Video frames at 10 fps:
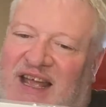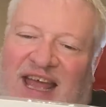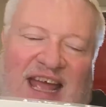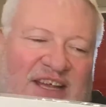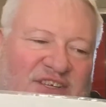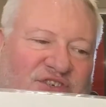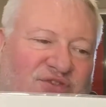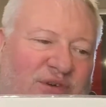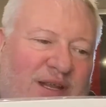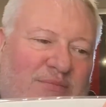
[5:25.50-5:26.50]

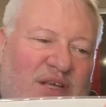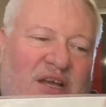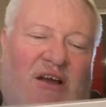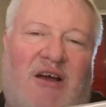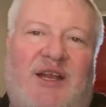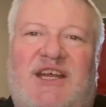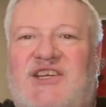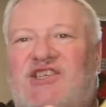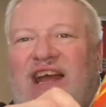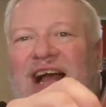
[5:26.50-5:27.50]
Extreme
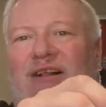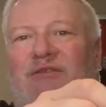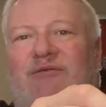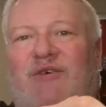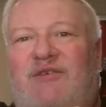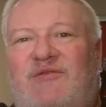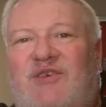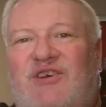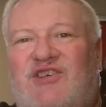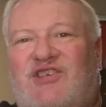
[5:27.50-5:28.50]
Carnage Alpha
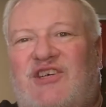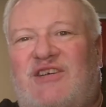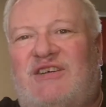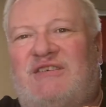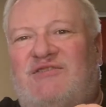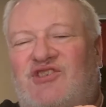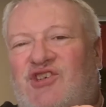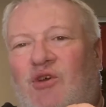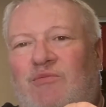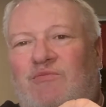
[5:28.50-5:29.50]
version,
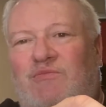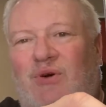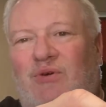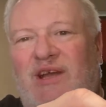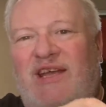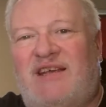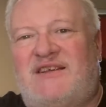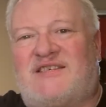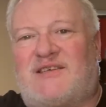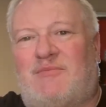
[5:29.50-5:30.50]
John Boy,
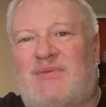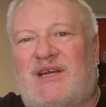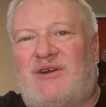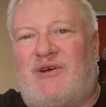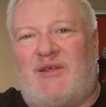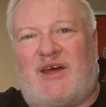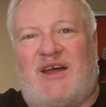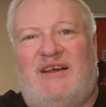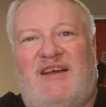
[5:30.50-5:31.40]
somebody or other.